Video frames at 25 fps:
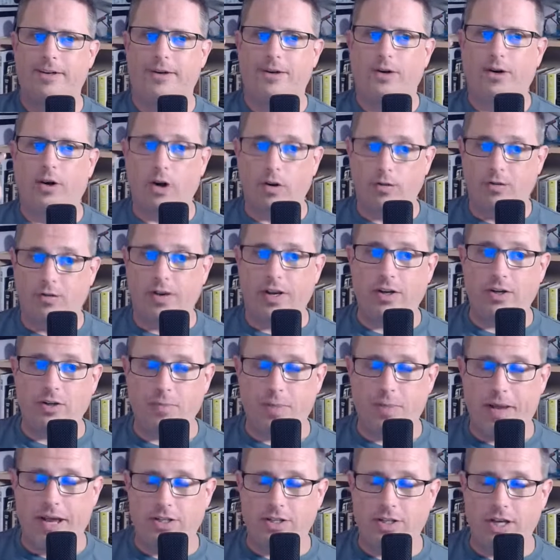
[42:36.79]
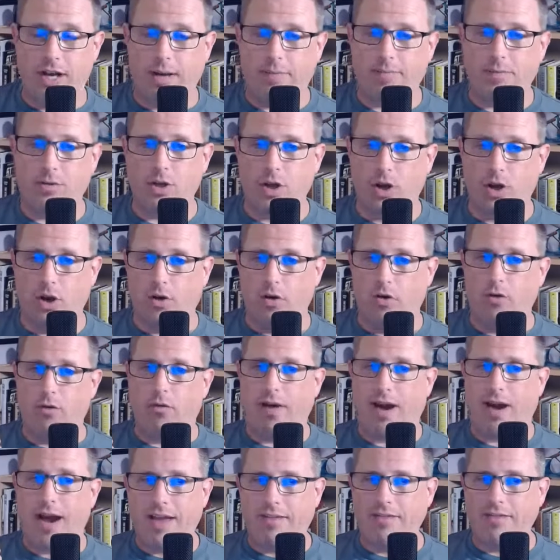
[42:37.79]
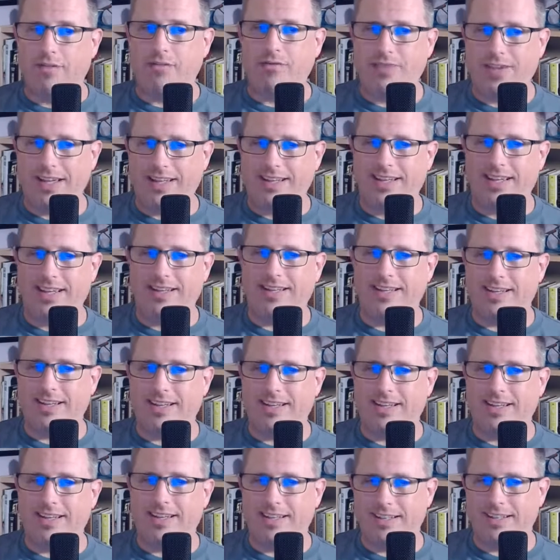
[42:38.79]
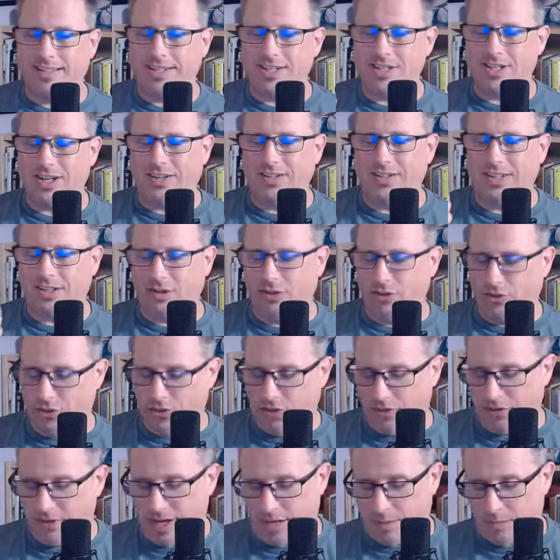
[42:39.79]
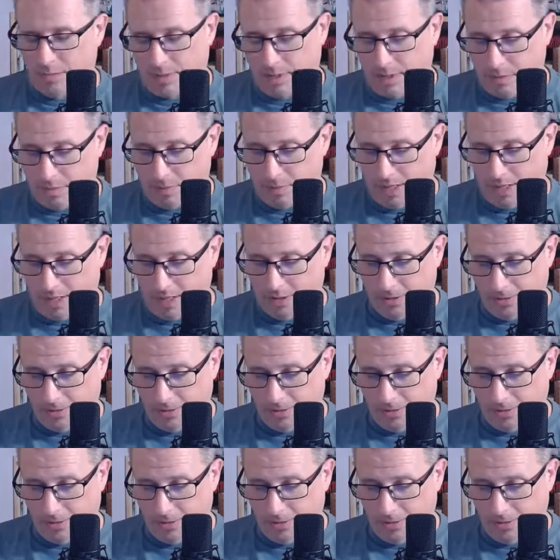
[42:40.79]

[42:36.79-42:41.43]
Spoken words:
her fingers match up. So I have a feeling that Michelle Nichols knows how to play the piano.